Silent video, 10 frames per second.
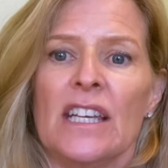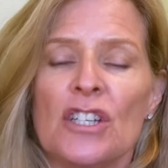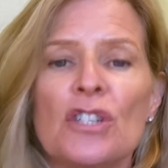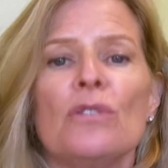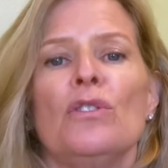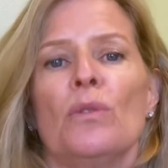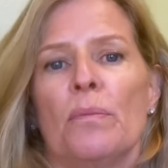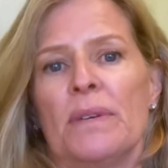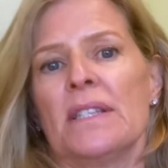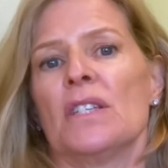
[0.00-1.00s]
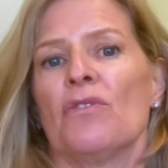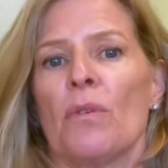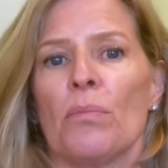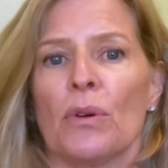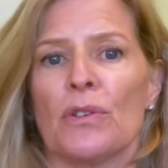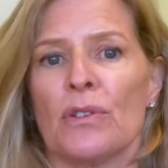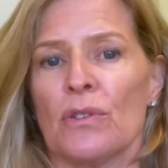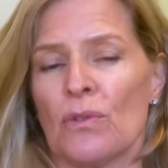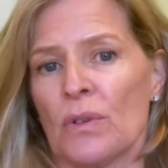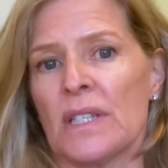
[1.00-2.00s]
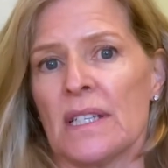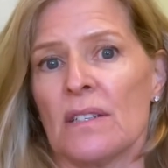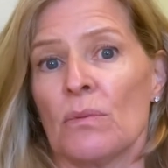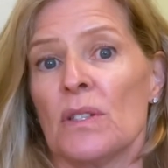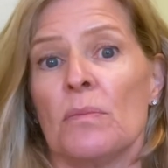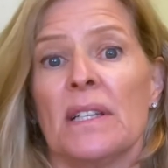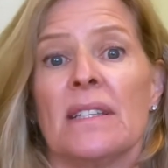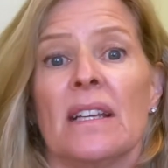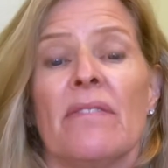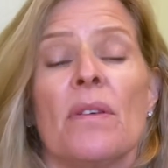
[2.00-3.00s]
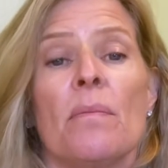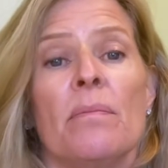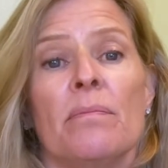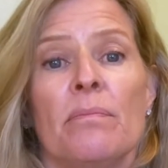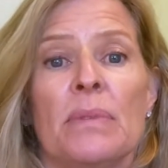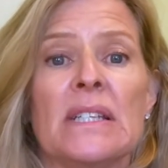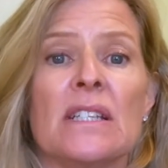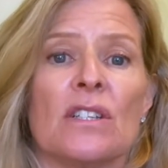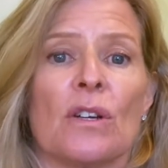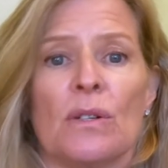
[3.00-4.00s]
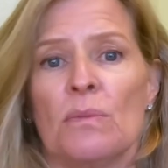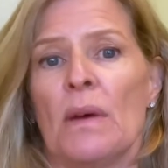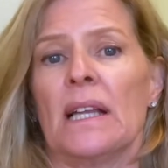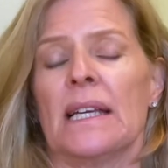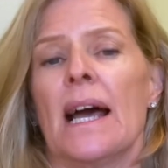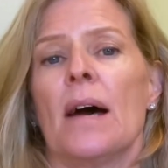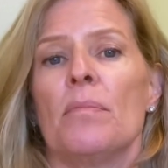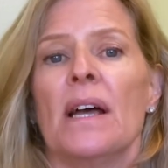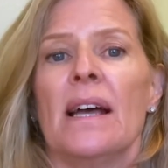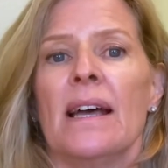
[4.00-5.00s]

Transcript: issued to a business from personal sources, which means that if the business goes belly up,